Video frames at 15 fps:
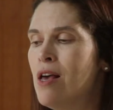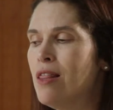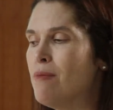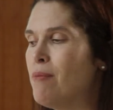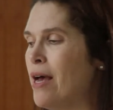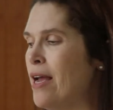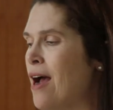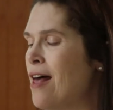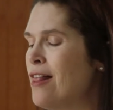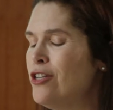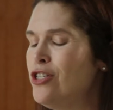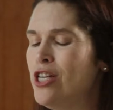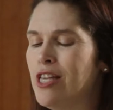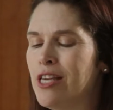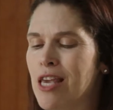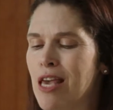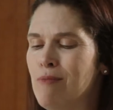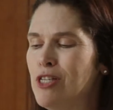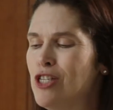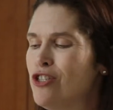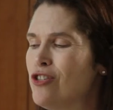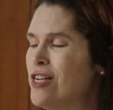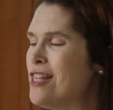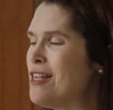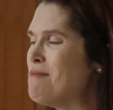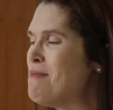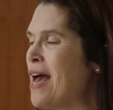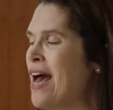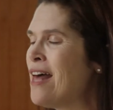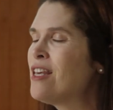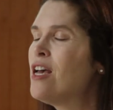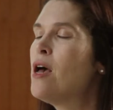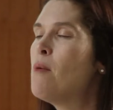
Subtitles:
the biology, the chemistry, the math,